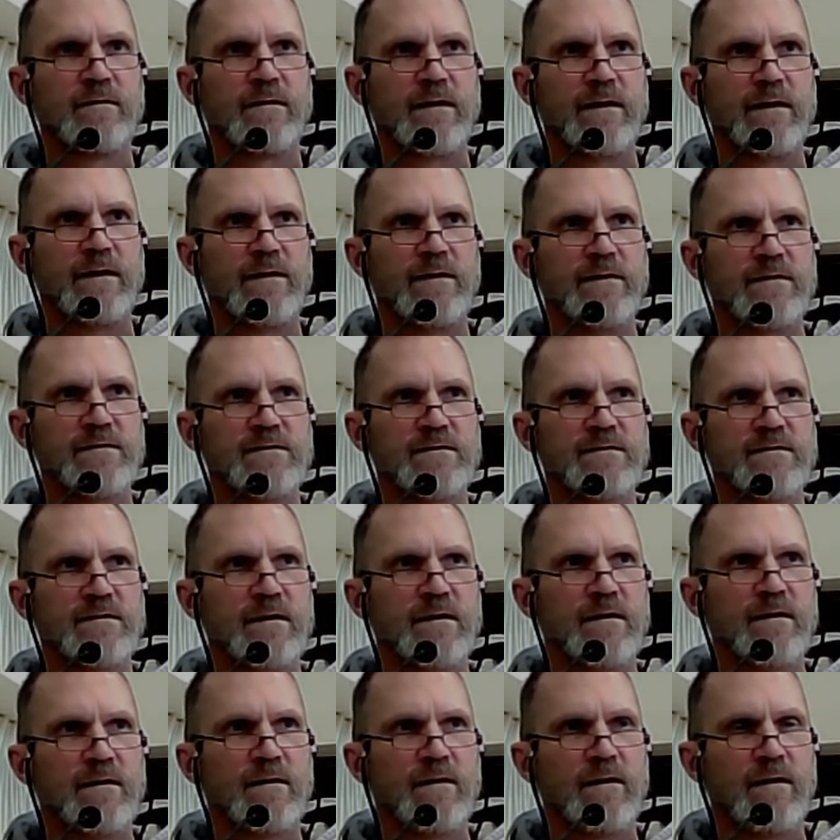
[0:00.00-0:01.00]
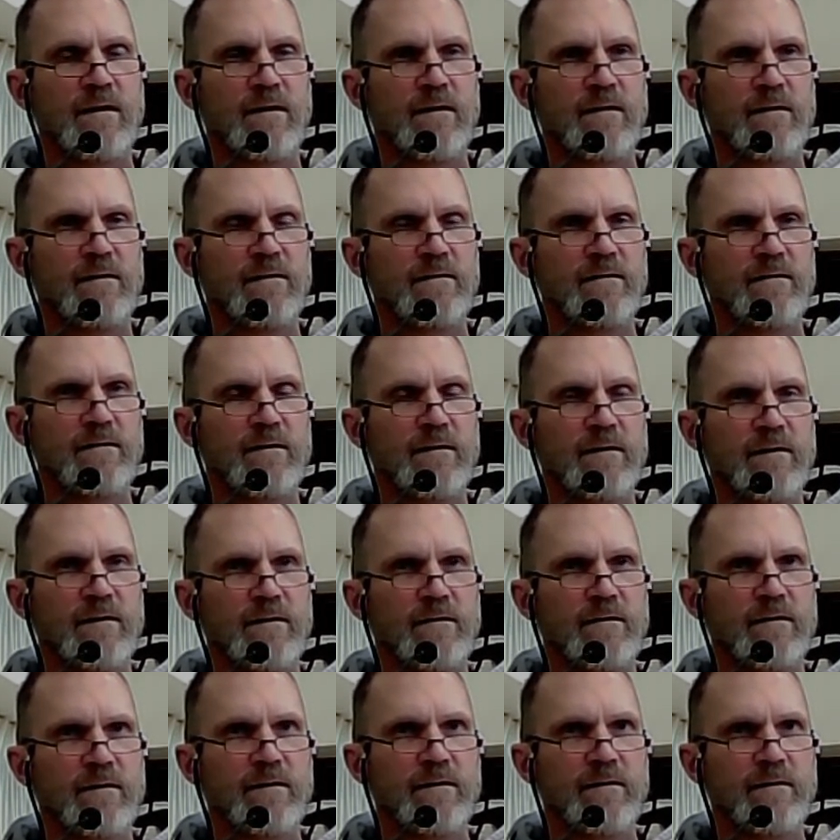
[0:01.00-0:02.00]
And it's
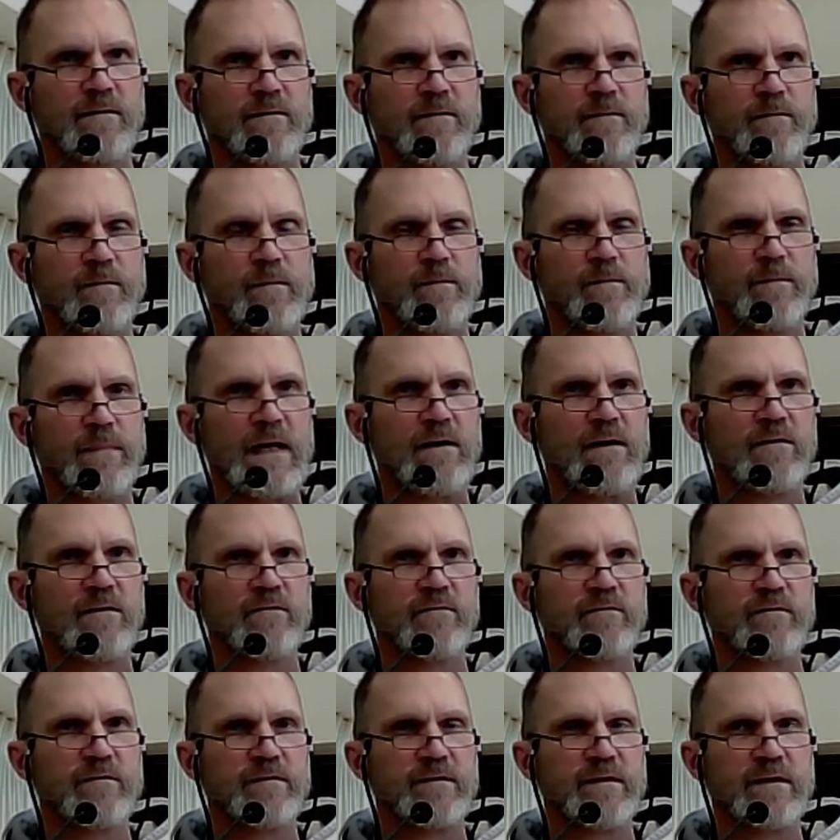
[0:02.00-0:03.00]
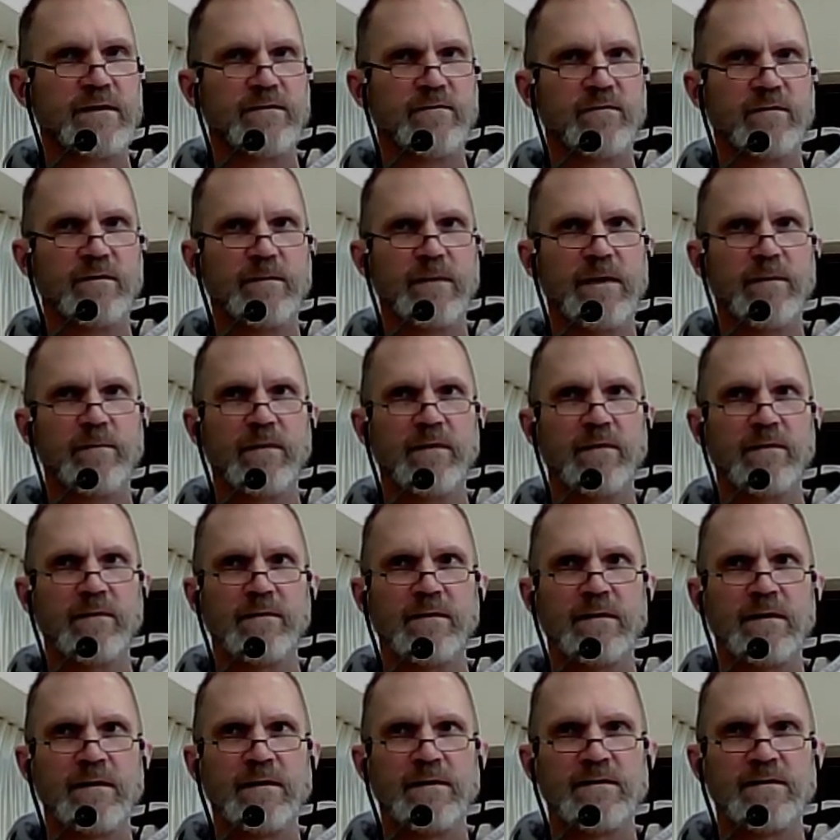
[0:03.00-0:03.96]
a powerful thing to remember.